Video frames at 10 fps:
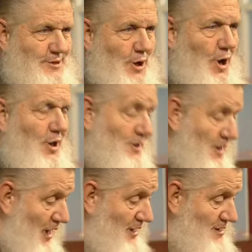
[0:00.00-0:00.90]
All the
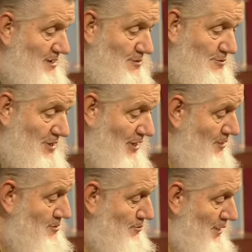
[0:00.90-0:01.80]
knowledge is with
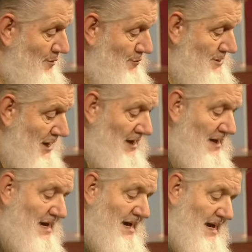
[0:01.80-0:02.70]
Allah subhanahu wa ta'ala.
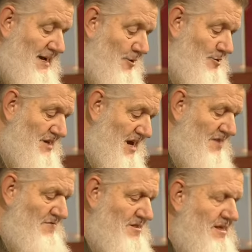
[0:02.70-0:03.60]
He knows
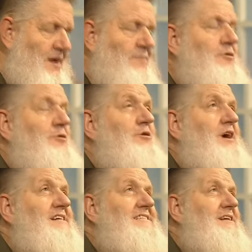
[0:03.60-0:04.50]
everything of the
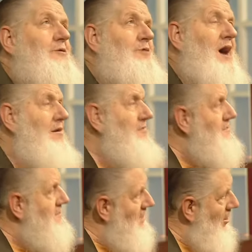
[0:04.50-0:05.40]
creation around
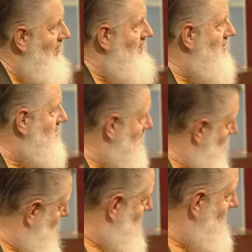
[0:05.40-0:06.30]
us, over us,
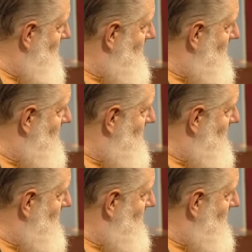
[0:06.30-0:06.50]
under